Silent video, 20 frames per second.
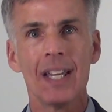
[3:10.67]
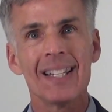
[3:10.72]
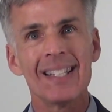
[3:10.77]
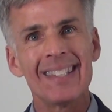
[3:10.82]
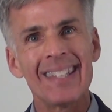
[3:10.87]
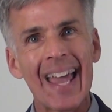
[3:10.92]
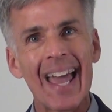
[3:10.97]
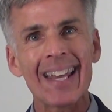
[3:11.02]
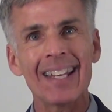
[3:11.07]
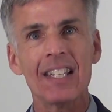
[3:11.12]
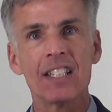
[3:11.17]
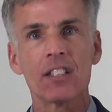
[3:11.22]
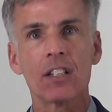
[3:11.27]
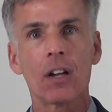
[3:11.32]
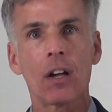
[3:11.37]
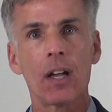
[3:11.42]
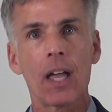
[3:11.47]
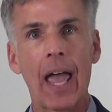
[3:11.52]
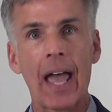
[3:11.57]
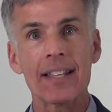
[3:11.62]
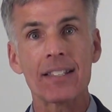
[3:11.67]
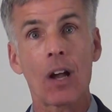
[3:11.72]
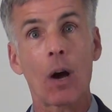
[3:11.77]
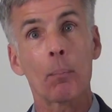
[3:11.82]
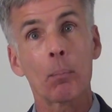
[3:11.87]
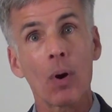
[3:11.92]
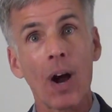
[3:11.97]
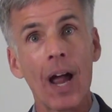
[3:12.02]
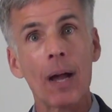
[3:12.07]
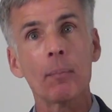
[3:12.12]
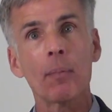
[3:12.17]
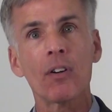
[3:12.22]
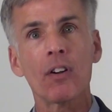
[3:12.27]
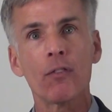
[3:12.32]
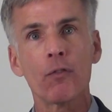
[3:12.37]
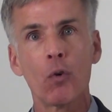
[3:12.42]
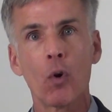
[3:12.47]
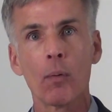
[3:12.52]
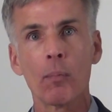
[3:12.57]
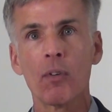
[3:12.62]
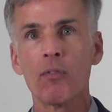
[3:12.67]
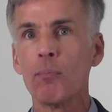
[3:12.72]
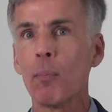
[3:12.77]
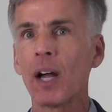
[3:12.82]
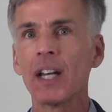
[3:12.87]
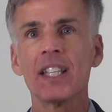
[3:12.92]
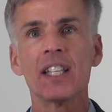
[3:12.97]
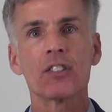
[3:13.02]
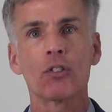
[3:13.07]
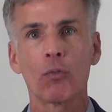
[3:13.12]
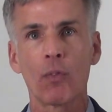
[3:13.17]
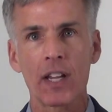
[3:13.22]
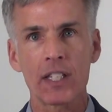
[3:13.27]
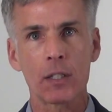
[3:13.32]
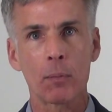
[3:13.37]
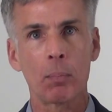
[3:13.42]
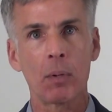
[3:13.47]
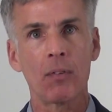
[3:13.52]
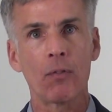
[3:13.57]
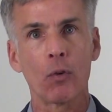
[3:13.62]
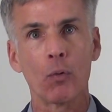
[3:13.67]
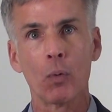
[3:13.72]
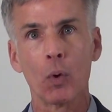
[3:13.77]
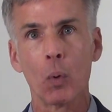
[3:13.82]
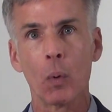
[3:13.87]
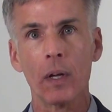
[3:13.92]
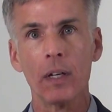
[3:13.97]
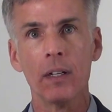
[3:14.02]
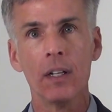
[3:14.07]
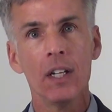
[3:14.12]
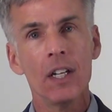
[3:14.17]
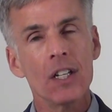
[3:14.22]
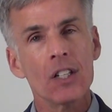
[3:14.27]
Debt as our primary form of money is a recipe for ruin.